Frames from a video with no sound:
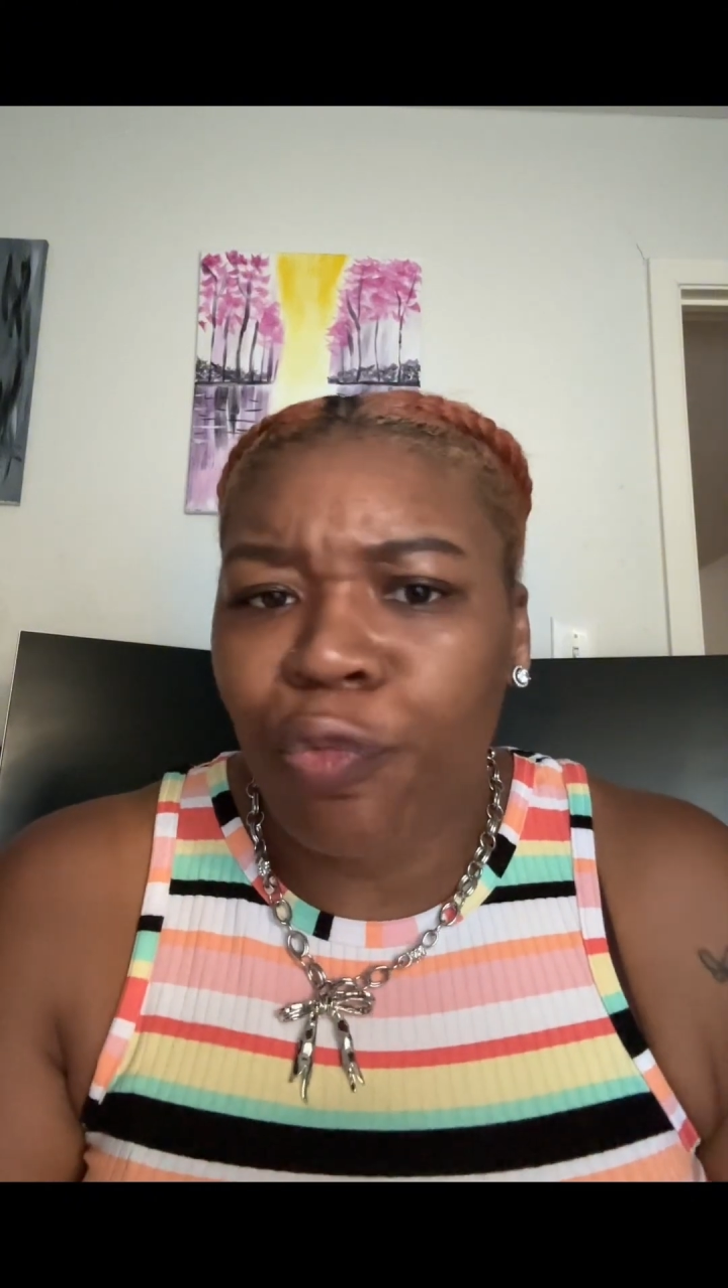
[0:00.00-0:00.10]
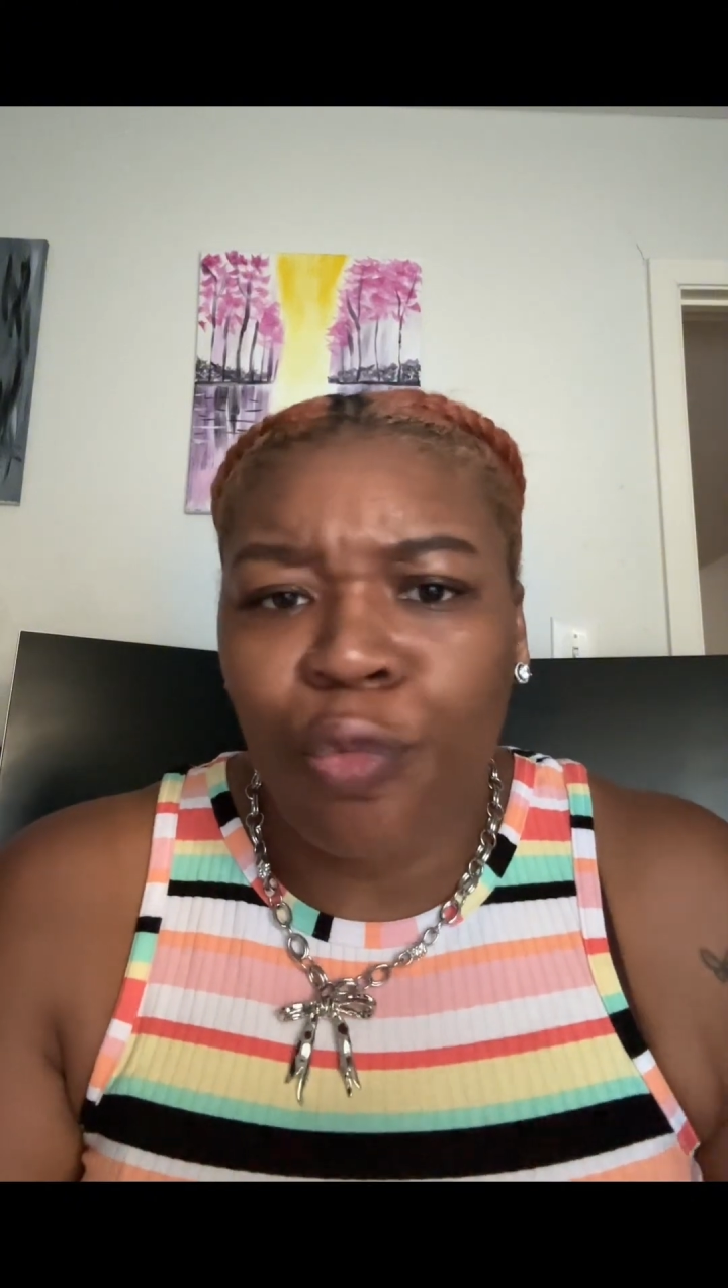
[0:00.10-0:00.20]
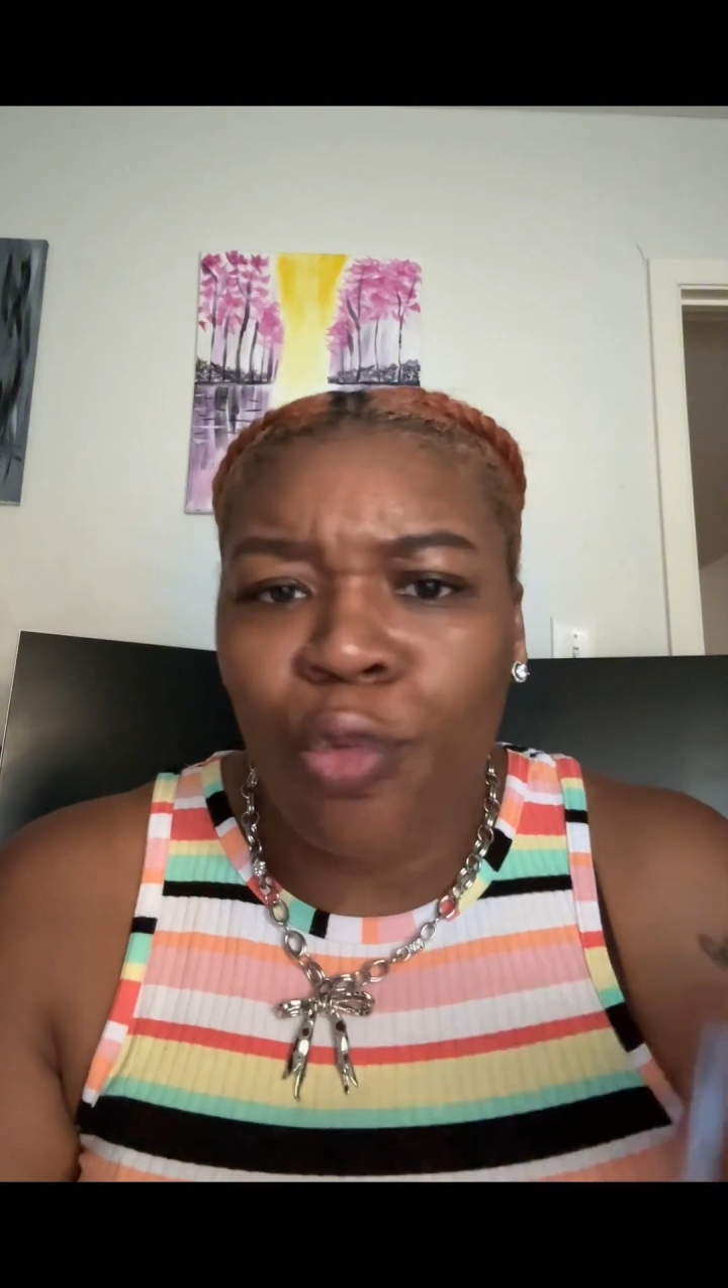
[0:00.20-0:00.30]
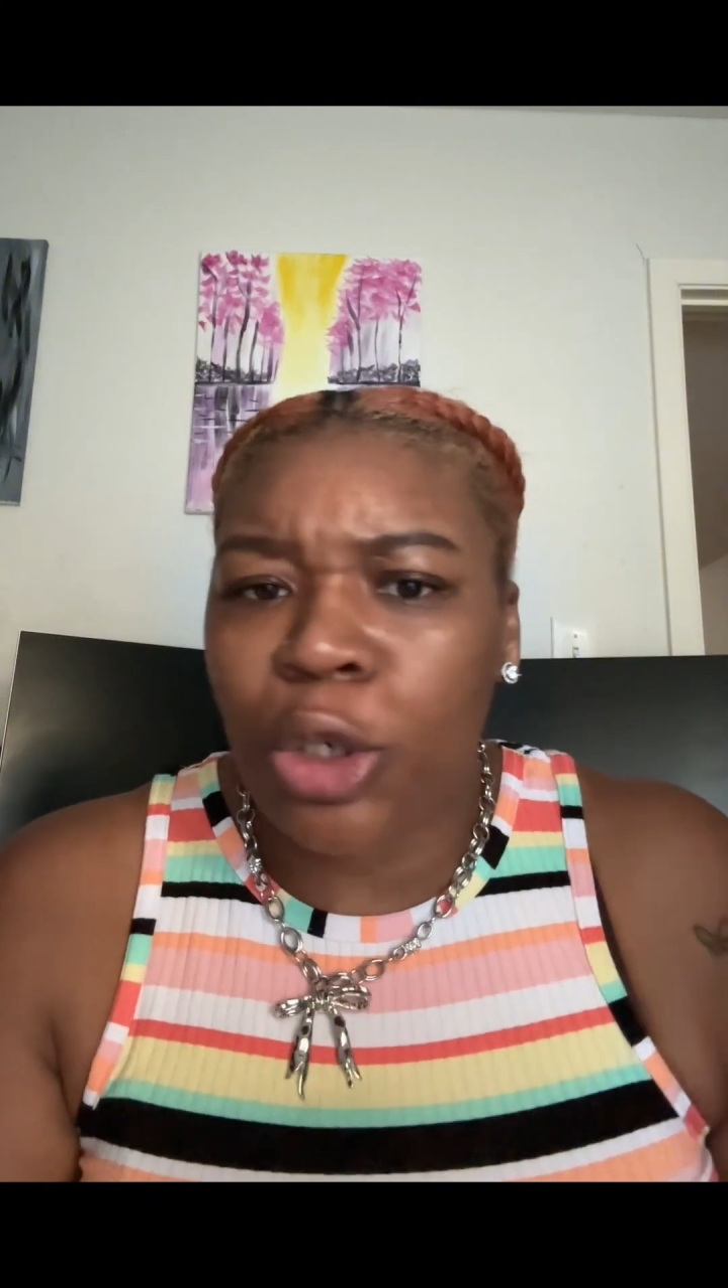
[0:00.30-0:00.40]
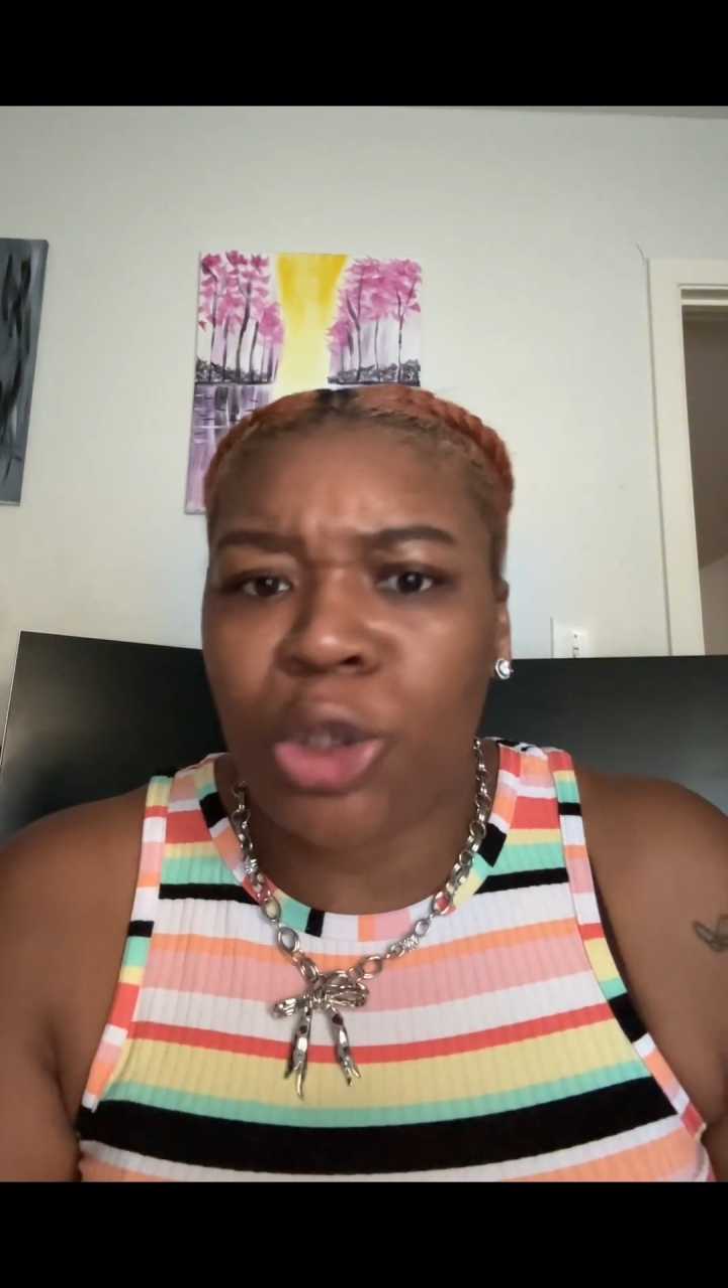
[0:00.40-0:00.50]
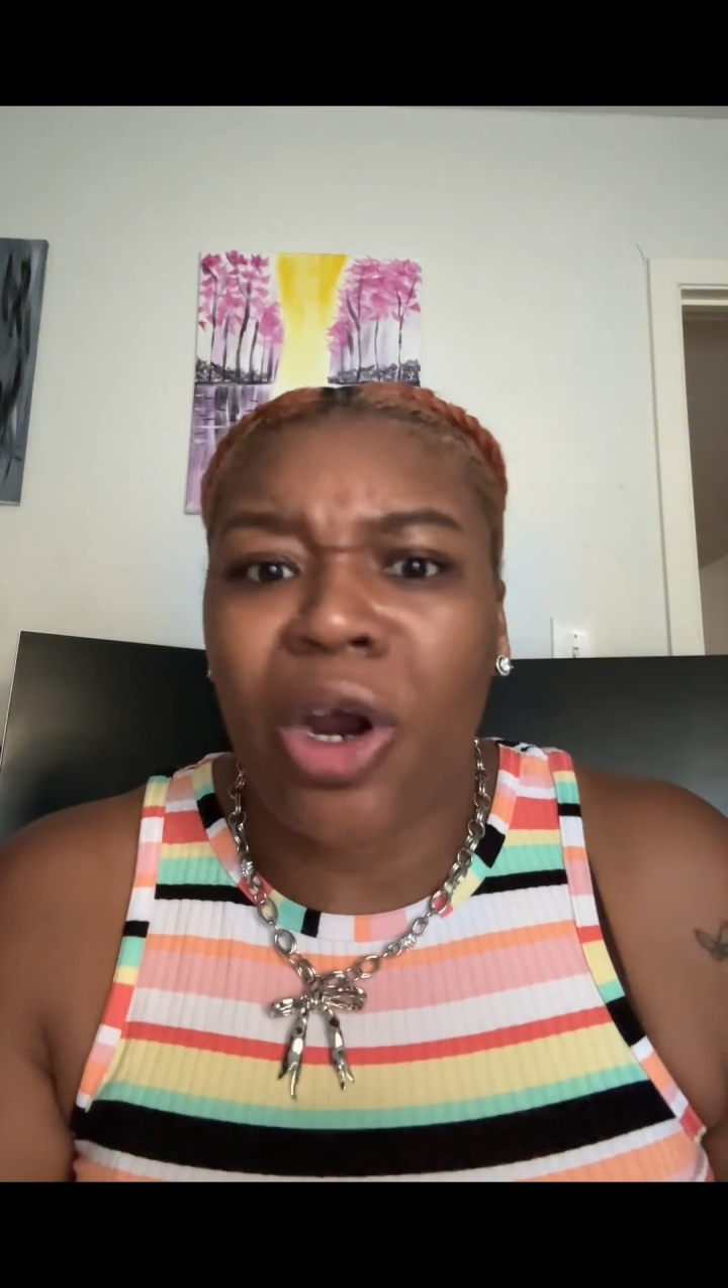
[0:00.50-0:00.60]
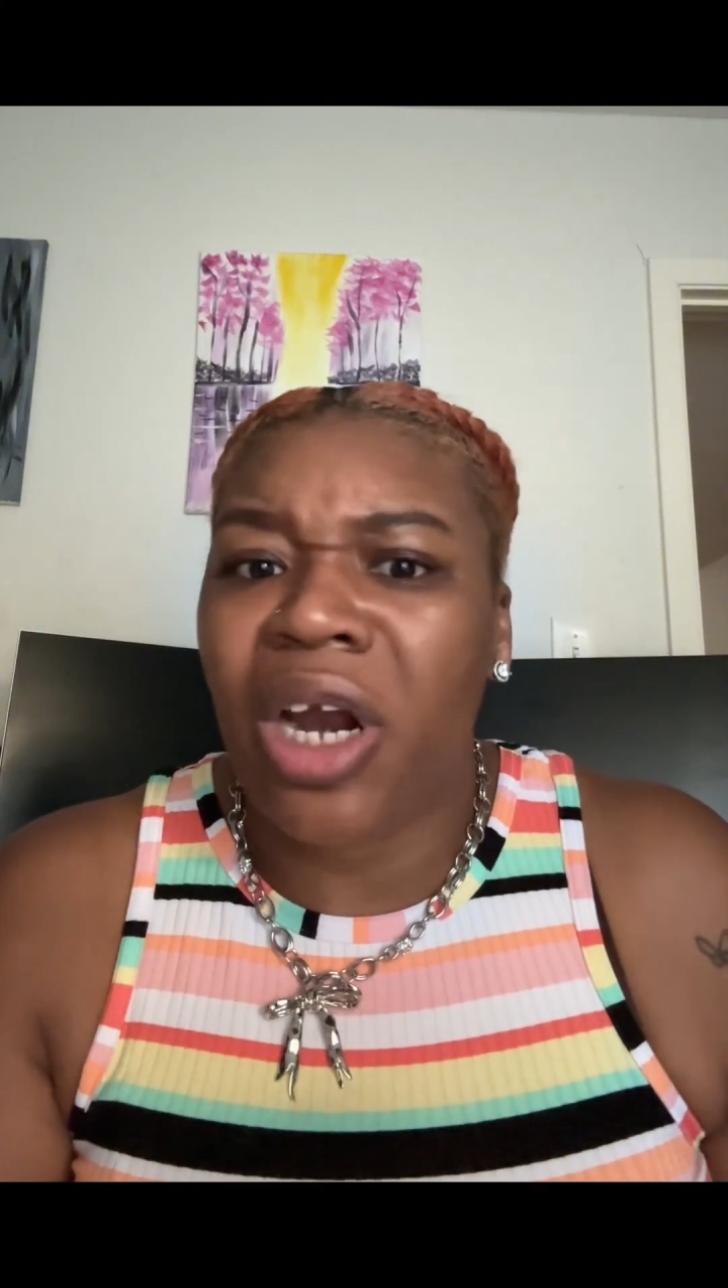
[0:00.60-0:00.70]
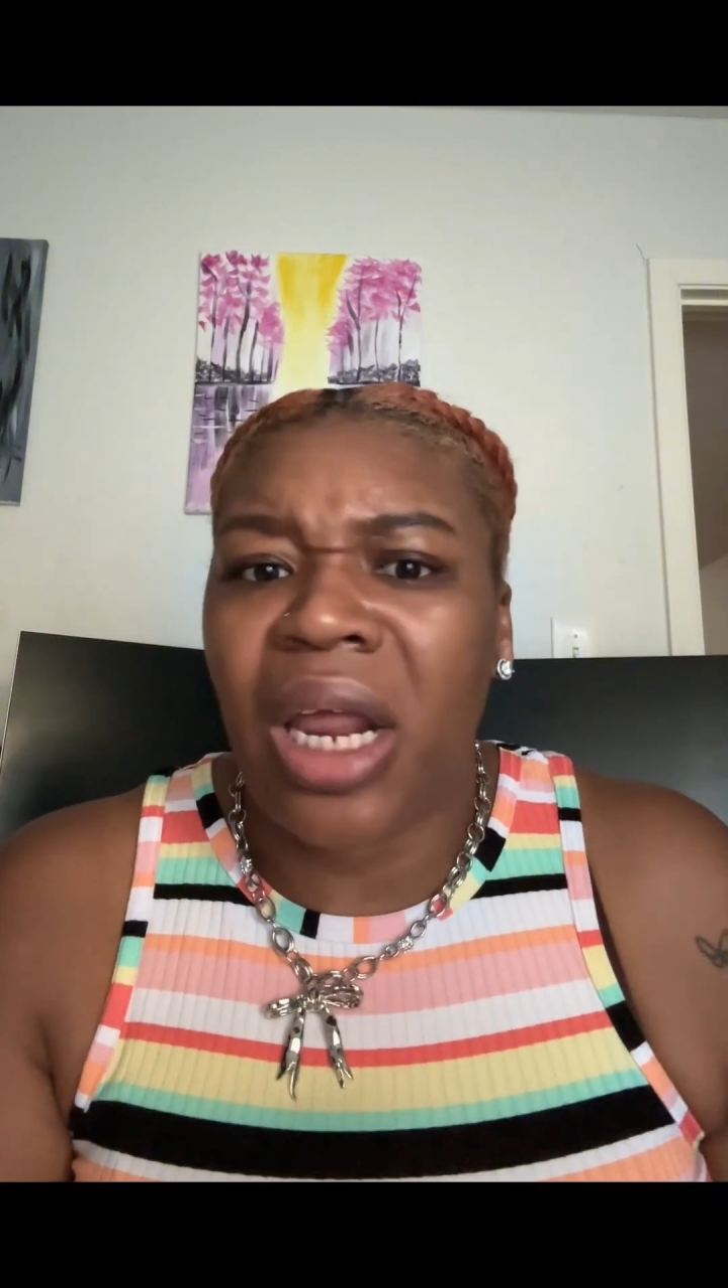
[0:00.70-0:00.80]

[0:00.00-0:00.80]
were starting